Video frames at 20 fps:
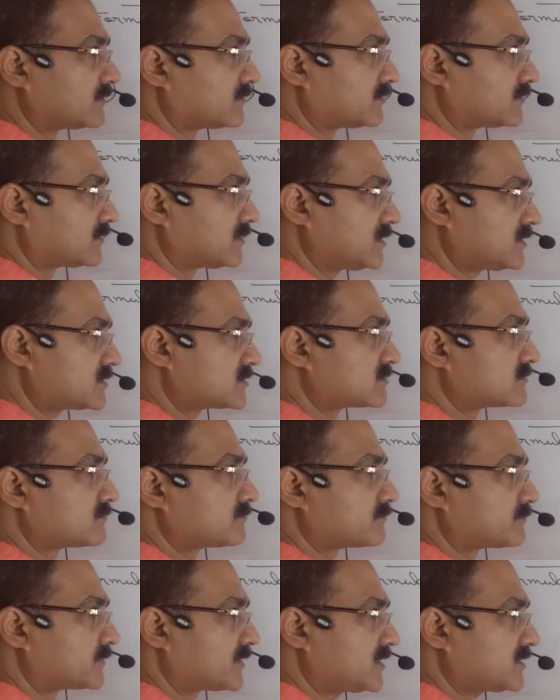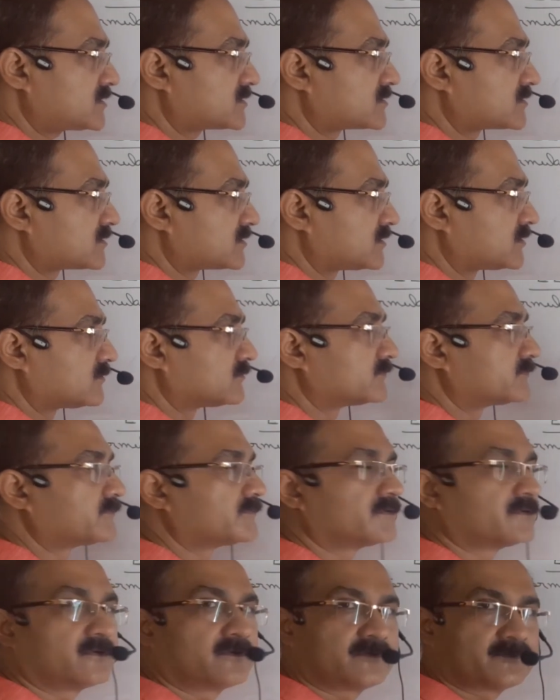this plus
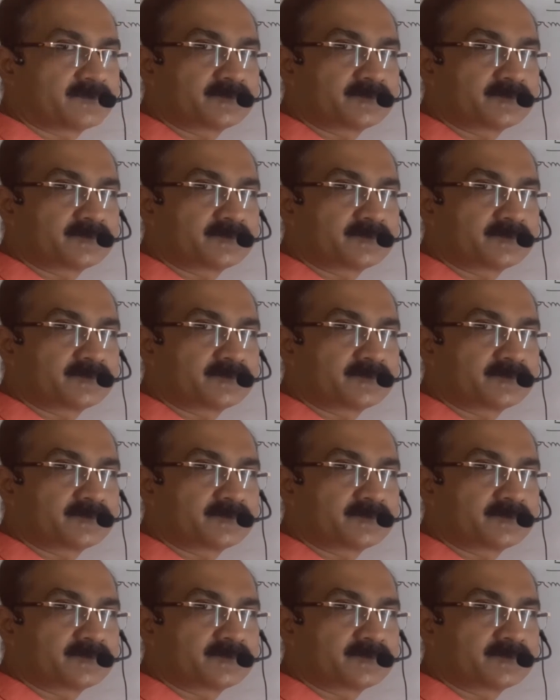U4.